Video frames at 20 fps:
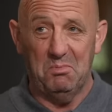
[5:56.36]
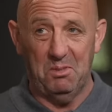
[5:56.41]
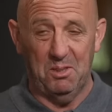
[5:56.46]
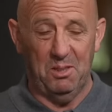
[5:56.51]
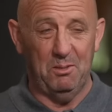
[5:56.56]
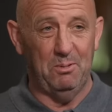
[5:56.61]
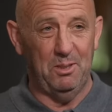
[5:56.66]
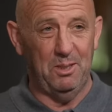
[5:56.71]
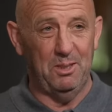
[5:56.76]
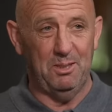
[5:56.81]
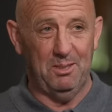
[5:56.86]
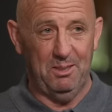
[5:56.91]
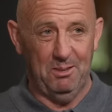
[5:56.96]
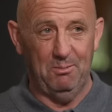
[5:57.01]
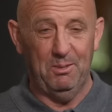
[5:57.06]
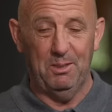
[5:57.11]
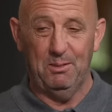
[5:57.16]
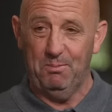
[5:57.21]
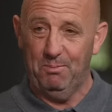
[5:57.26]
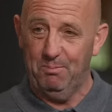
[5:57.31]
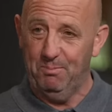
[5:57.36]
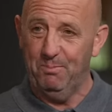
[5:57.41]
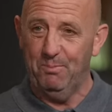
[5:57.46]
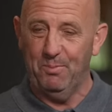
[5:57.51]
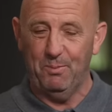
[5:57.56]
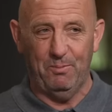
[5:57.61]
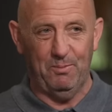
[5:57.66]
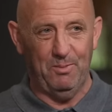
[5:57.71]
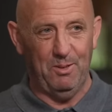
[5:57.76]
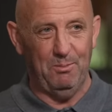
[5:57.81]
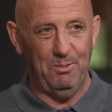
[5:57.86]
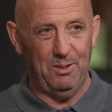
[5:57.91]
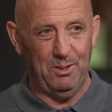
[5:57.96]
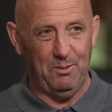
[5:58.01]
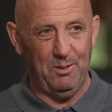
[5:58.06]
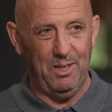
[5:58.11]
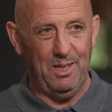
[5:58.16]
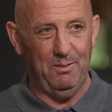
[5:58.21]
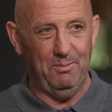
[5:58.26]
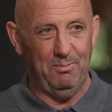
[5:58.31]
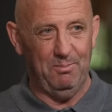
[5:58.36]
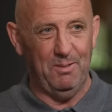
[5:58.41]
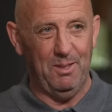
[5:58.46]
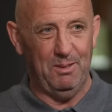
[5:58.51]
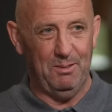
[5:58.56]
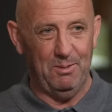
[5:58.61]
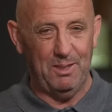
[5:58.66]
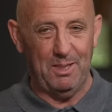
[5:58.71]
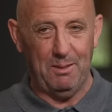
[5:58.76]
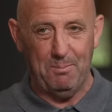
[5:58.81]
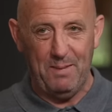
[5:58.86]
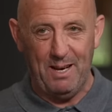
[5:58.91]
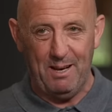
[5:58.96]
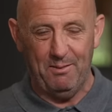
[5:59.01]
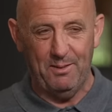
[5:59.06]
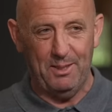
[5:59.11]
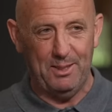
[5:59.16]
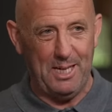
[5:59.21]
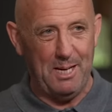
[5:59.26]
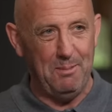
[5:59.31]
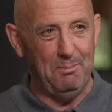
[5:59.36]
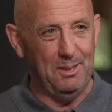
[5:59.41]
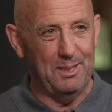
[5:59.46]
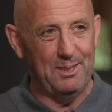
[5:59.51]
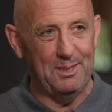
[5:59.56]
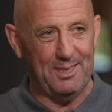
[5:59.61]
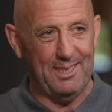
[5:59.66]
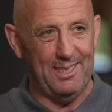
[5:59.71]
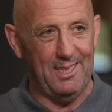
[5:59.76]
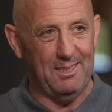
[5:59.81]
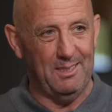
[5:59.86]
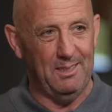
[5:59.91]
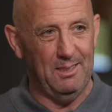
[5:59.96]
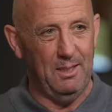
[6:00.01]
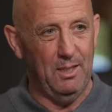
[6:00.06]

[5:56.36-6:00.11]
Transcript: There was a bit of resemblance there.